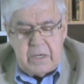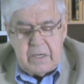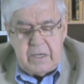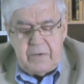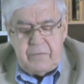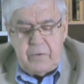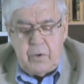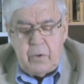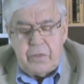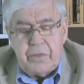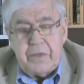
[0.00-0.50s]

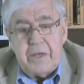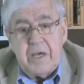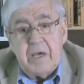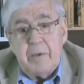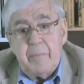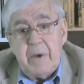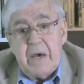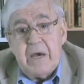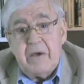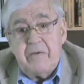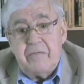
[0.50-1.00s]
if you
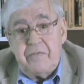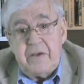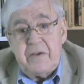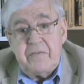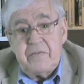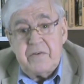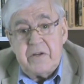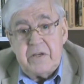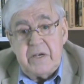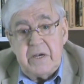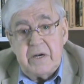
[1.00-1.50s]
think back
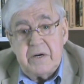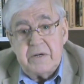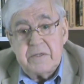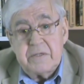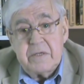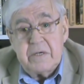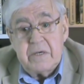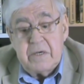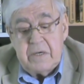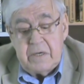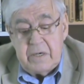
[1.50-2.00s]
50 years.